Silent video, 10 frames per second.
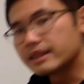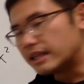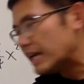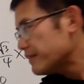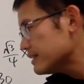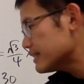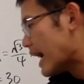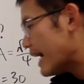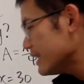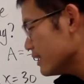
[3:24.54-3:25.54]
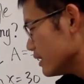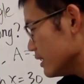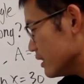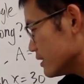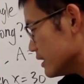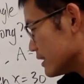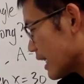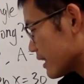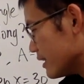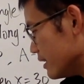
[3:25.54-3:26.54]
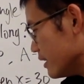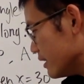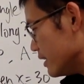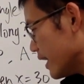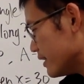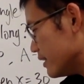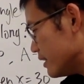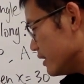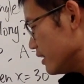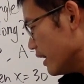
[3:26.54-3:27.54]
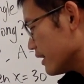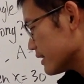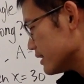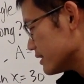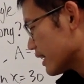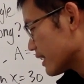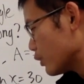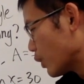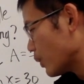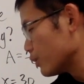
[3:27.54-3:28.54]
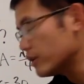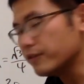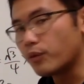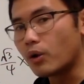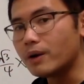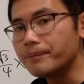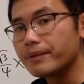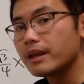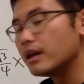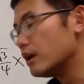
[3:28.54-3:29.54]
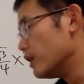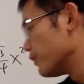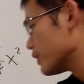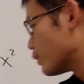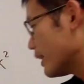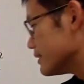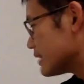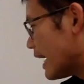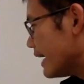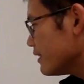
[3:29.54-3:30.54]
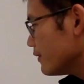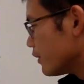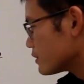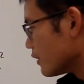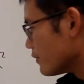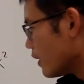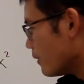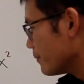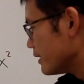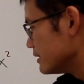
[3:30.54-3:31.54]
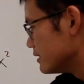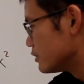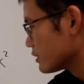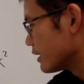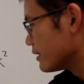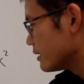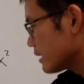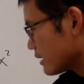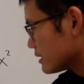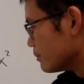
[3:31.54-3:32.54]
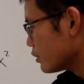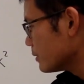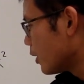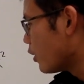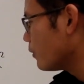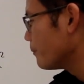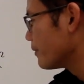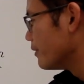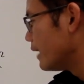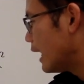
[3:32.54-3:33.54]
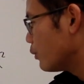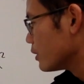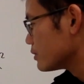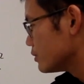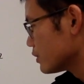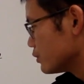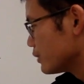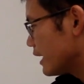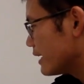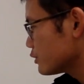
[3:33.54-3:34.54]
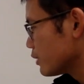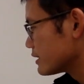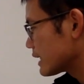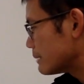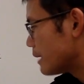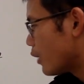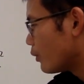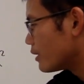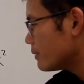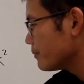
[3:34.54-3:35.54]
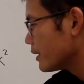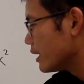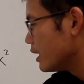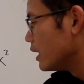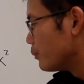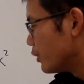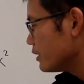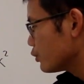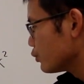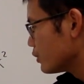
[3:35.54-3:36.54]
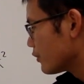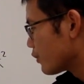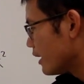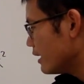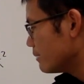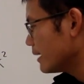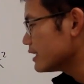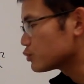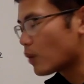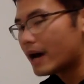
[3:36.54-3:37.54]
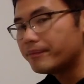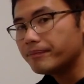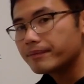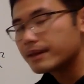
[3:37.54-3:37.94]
The left-hand side is exactly dAdt, and that's exactly what we're looking for. For the right-hand side, first of all, this is just a constant multiple. I will just look at x to a second power, bring the 2 to the front and minus 1.